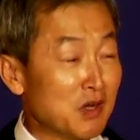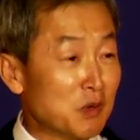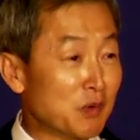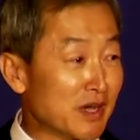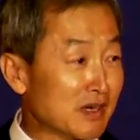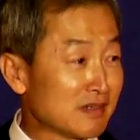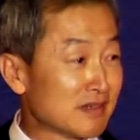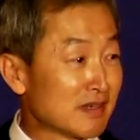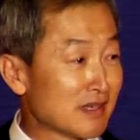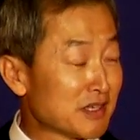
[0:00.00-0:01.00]
well,
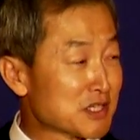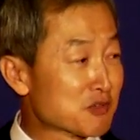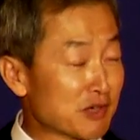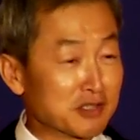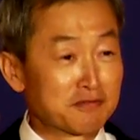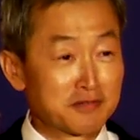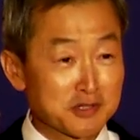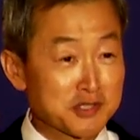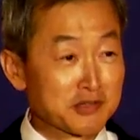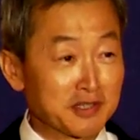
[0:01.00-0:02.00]
it is rather
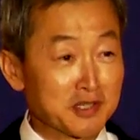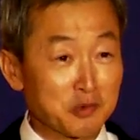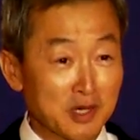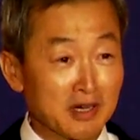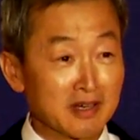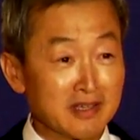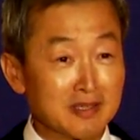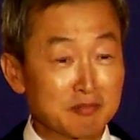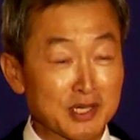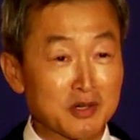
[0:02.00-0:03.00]
frustrating. Why?
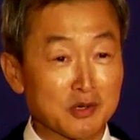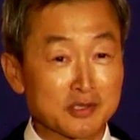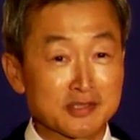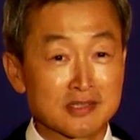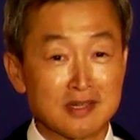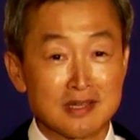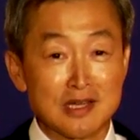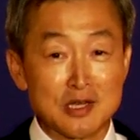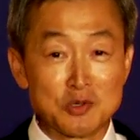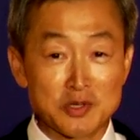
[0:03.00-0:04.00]
Because
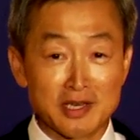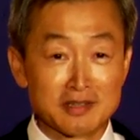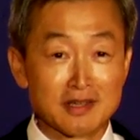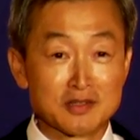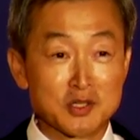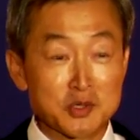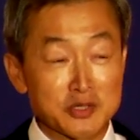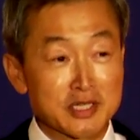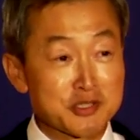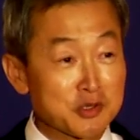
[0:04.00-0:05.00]
look at the
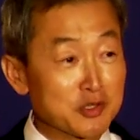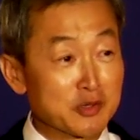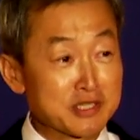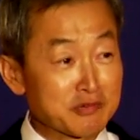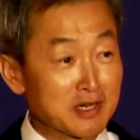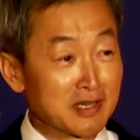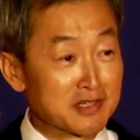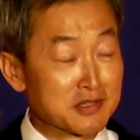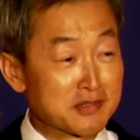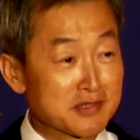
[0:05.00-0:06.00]
Korea-U.S.
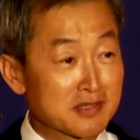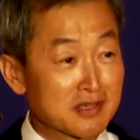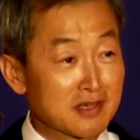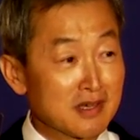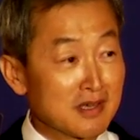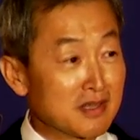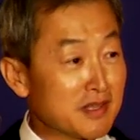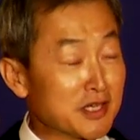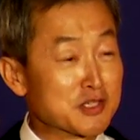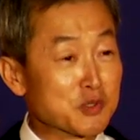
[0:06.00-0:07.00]
relations.
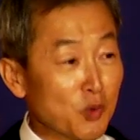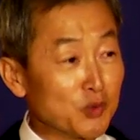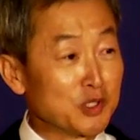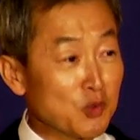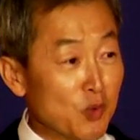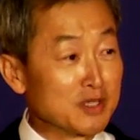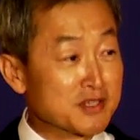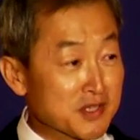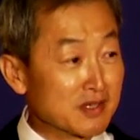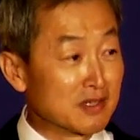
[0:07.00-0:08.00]
There is only one
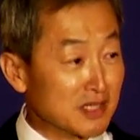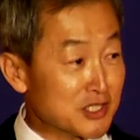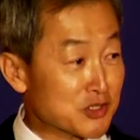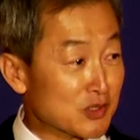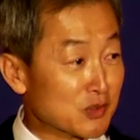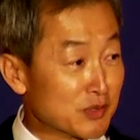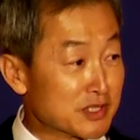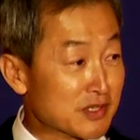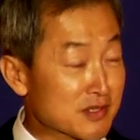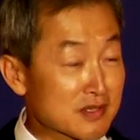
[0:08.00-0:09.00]
single issue,
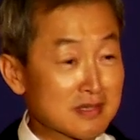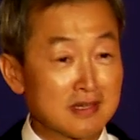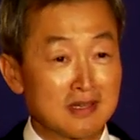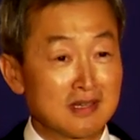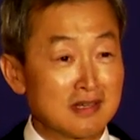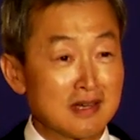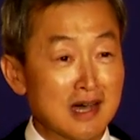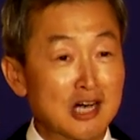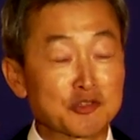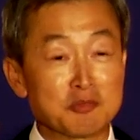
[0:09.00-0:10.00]
which is
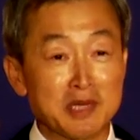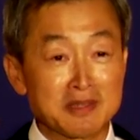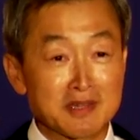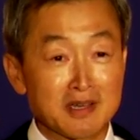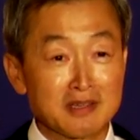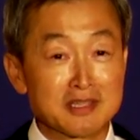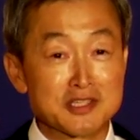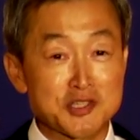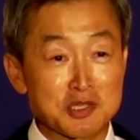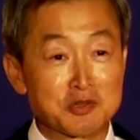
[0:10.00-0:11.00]
how to maintain
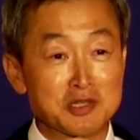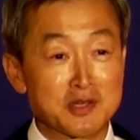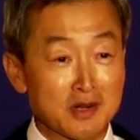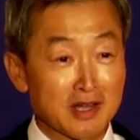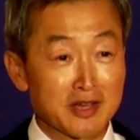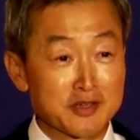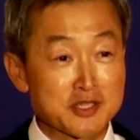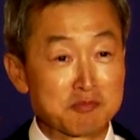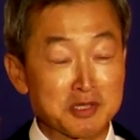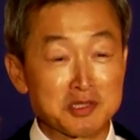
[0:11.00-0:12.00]
security
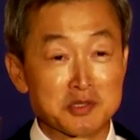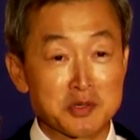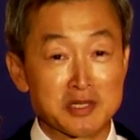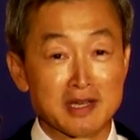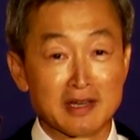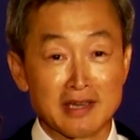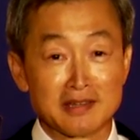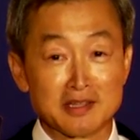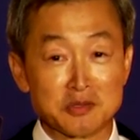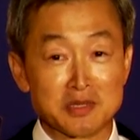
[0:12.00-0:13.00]
alliance between Korea and
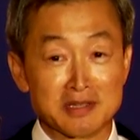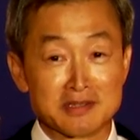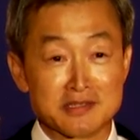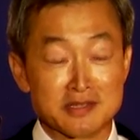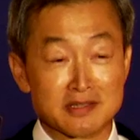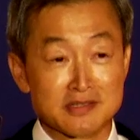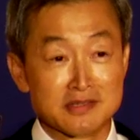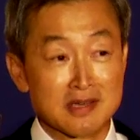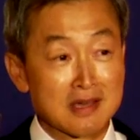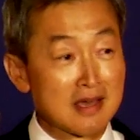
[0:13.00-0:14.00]
the United States.
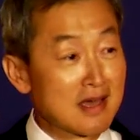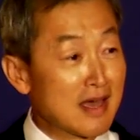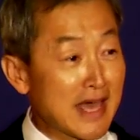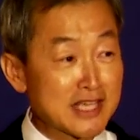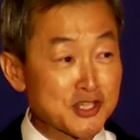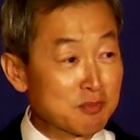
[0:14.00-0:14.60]
As